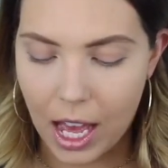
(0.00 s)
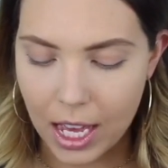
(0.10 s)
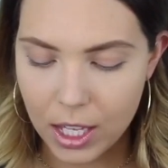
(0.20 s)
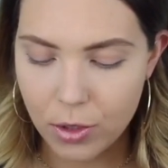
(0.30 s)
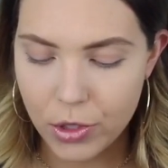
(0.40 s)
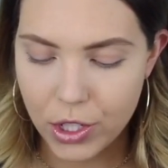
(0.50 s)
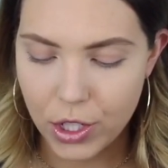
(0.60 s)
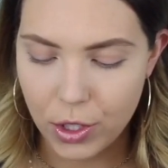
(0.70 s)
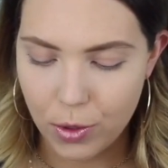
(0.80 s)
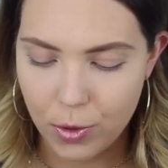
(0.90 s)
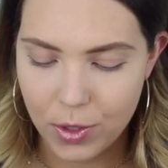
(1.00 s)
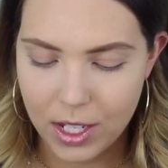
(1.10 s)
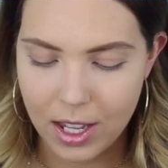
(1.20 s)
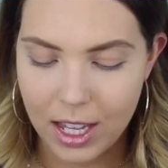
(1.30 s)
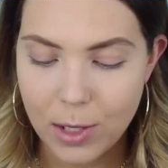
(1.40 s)
I used to use,
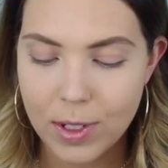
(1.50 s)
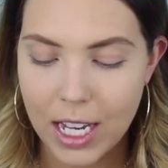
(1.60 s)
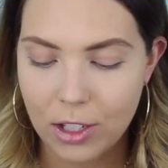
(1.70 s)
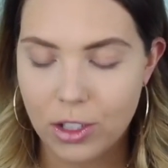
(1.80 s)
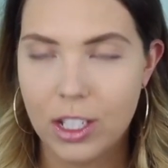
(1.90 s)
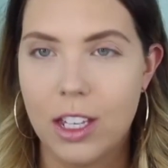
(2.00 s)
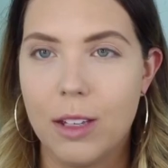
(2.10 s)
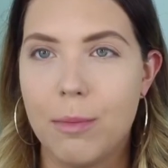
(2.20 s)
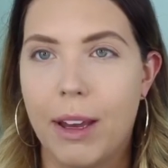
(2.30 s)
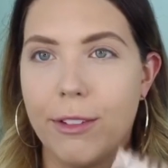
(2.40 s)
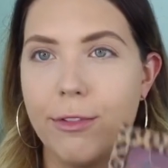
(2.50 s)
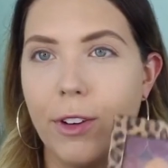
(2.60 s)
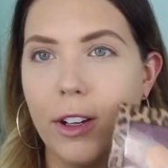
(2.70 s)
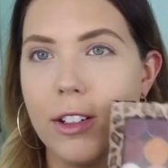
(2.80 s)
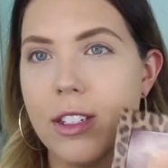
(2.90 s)
this was actually my
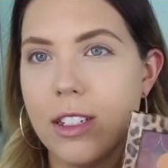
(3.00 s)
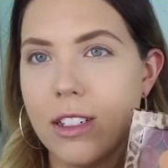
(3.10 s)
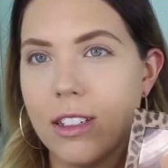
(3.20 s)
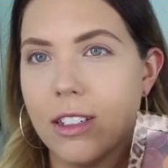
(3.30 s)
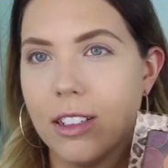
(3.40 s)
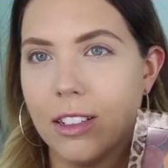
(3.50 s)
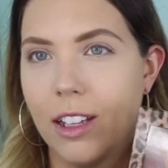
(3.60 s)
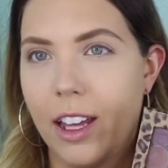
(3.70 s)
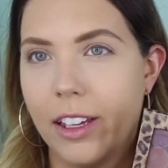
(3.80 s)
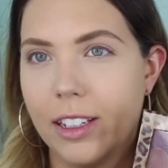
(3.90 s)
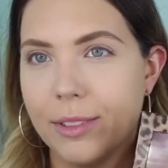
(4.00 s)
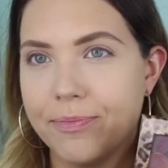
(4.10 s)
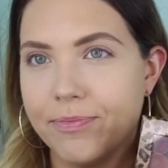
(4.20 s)
first like